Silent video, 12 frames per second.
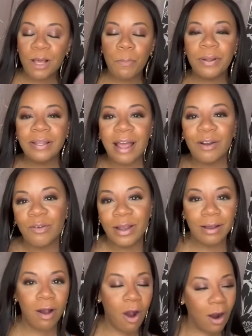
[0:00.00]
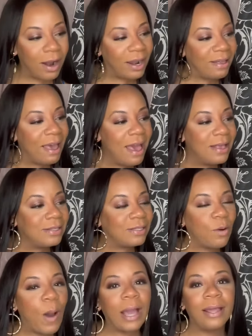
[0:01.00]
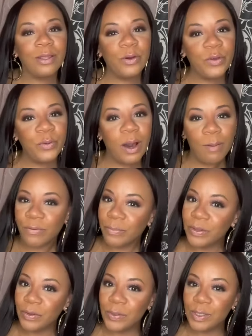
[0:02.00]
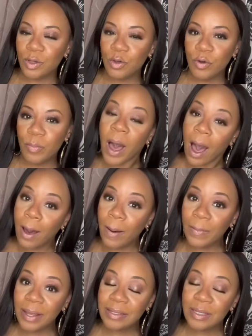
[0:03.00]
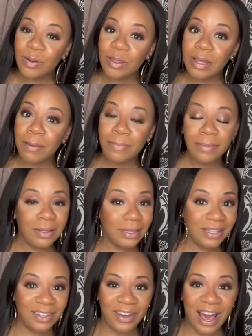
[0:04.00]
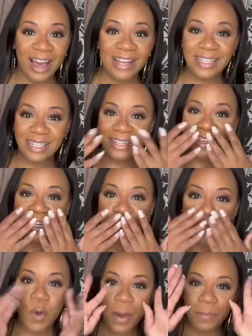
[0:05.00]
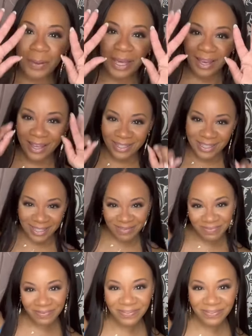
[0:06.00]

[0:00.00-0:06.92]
Put that green heart so I can know you come from YouTube. Um, until then, you guys, see you later. Peace.